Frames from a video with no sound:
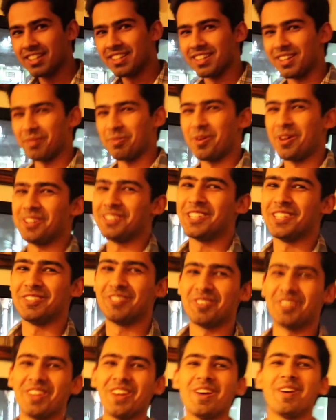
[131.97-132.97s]
yeah, apologize
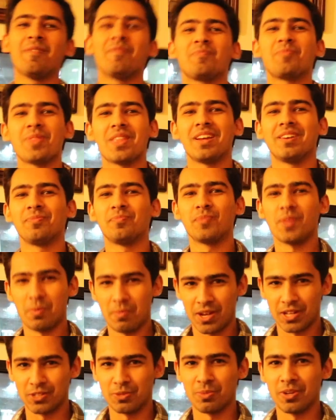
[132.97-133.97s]
for that.
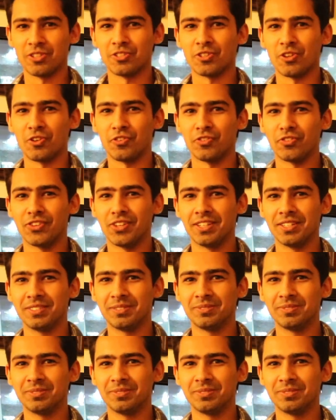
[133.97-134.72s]
Back to myself.